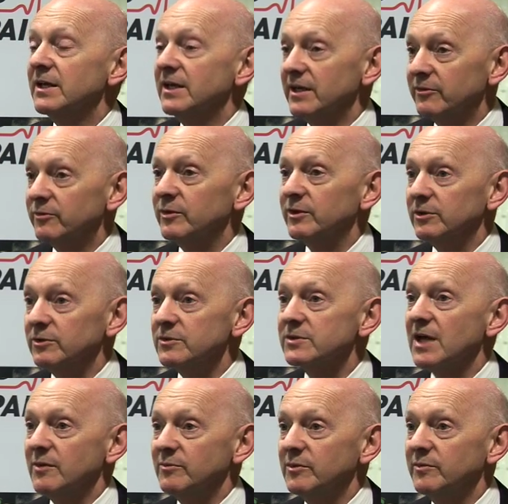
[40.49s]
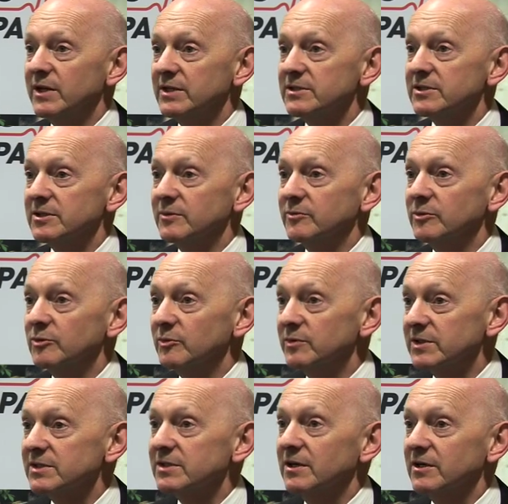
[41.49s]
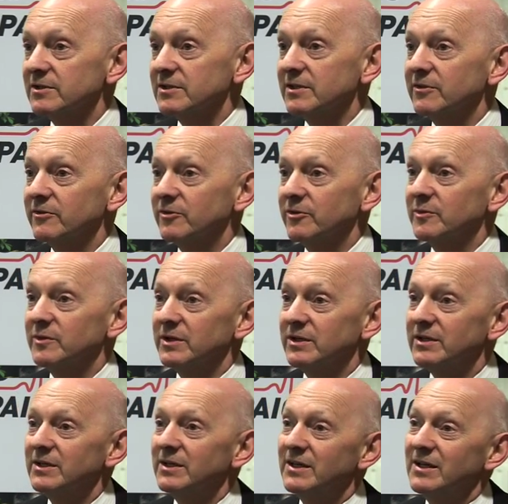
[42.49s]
If we lose that momentum, we will be starting from